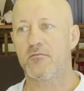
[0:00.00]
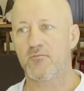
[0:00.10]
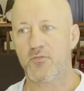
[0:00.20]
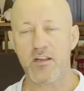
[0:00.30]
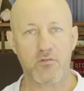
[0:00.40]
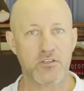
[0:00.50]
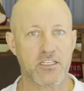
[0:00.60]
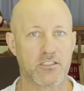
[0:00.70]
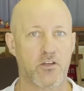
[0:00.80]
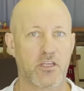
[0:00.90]
frequent
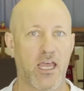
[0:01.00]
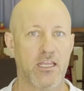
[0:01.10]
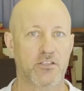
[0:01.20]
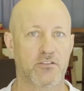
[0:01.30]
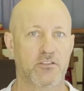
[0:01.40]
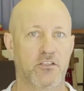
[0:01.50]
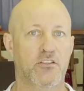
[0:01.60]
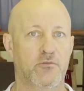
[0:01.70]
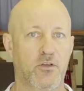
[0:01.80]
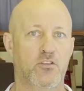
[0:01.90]
dislocations,
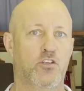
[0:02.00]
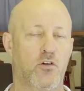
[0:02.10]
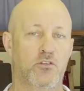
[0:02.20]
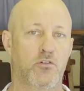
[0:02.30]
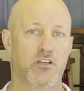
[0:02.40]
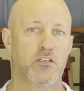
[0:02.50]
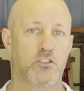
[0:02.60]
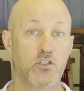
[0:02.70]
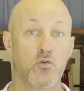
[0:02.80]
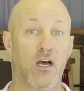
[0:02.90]
because the shoulder's already
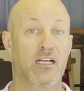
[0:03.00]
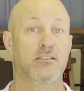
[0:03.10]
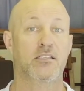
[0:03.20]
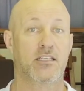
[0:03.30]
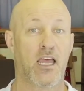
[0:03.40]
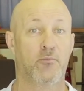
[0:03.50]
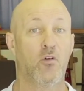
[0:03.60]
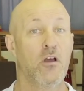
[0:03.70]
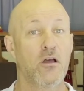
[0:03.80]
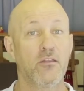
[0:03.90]
too unstable.
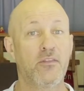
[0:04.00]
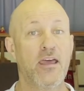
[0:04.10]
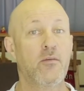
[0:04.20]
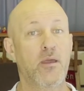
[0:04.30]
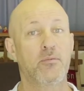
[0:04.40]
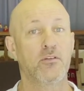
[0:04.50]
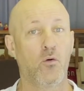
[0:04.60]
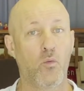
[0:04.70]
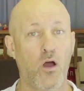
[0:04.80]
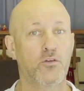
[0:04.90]
They're the people that
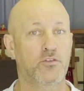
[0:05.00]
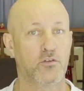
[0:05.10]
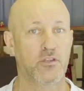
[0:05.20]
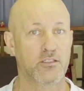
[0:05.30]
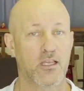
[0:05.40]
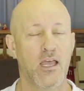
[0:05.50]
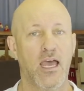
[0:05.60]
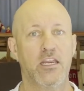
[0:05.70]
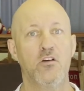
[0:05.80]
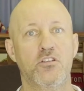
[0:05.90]
won't do this.
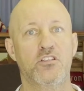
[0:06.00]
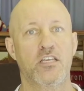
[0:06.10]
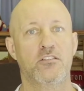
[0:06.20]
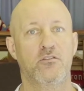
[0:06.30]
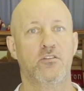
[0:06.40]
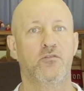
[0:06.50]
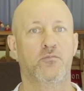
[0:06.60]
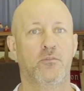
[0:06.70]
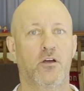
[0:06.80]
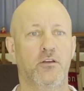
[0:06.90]
And he says that
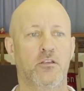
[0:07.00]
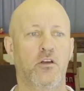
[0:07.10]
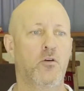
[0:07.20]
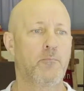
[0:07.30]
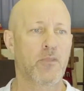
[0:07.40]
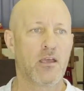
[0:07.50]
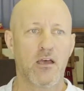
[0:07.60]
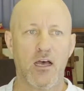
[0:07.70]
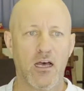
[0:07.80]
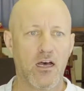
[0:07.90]
they've got,
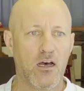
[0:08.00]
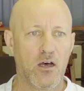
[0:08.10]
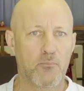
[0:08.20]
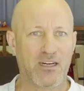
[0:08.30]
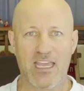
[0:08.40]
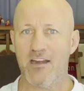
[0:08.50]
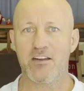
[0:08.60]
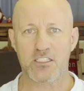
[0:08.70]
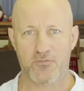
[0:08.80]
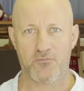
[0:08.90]

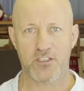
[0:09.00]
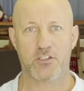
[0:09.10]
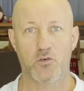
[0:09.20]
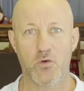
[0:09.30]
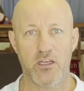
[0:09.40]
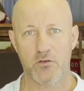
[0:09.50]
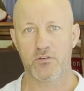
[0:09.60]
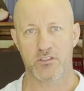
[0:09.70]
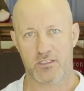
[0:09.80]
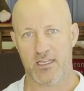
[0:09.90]
precarious physical
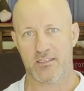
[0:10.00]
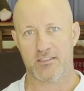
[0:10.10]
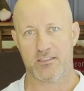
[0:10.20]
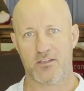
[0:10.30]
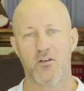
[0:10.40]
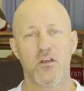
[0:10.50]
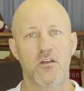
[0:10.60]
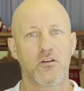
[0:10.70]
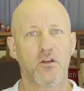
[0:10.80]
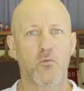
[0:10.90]
illness, as he said. So,
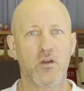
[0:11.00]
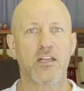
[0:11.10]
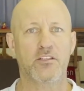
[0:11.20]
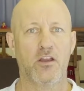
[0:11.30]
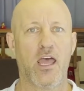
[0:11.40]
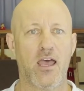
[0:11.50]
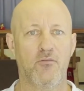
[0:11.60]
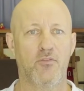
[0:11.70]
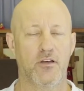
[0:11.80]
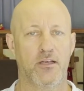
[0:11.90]
really don't
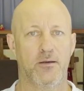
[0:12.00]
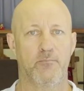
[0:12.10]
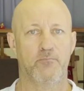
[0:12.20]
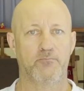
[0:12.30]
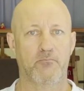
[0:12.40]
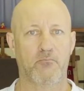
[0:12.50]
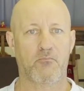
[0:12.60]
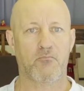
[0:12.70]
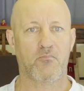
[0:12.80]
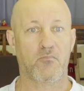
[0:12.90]
have,
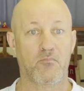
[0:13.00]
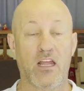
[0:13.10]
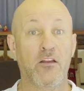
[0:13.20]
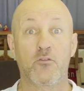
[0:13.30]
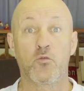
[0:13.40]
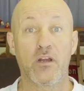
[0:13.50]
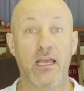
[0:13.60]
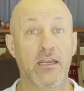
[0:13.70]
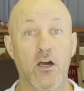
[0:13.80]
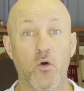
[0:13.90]
really
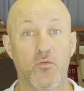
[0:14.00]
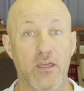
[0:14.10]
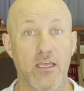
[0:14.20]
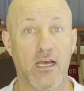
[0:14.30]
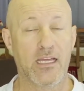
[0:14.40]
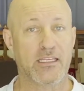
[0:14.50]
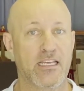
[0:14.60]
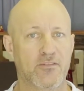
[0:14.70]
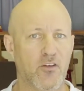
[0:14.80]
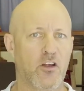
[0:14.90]
unhealthy, I
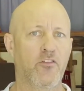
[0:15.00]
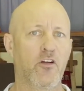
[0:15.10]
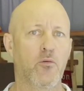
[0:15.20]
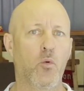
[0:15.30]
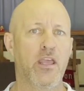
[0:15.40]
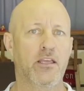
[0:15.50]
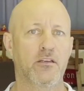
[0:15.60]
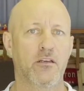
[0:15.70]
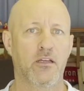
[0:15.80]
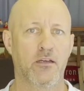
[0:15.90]
guess, very, very weak.
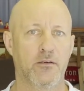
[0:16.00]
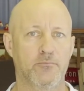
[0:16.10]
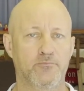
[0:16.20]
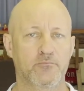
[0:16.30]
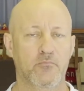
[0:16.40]
And